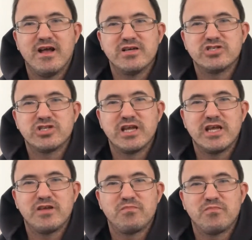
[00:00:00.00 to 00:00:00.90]

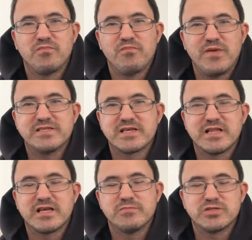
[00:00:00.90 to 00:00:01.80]
she
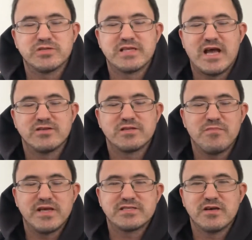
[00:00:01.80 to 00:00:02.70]
basically comes to his house and
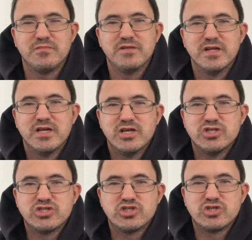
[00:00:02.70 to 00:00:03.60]
makes him
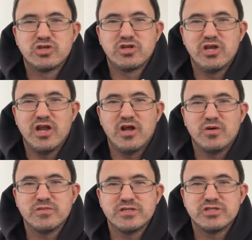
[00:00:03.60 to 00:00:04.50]

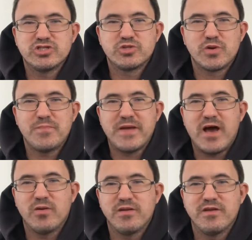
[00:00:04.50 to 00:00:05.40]
strip
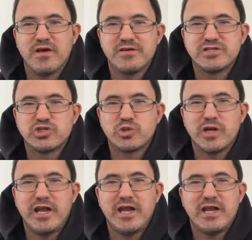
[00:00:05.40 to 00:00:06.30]
out in the
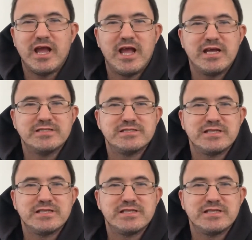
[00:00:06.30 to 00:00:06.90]
street, and